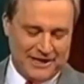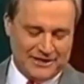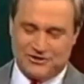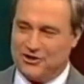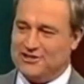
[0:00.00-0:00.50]
of
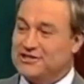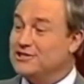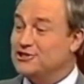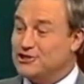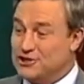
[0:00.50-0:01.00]
King's Cross
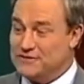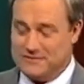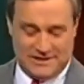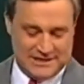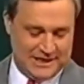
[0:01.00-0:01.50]
is
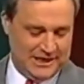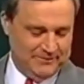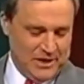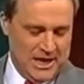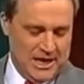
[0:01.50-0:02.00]
Surf City.
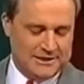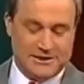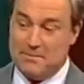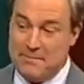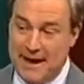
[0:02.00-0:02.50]
It's
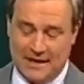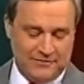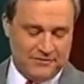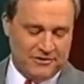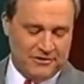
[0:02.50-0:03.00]
the mecca
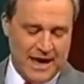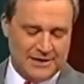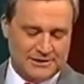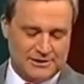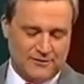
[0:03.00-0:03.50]
for
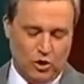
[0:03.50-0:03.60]
thousands of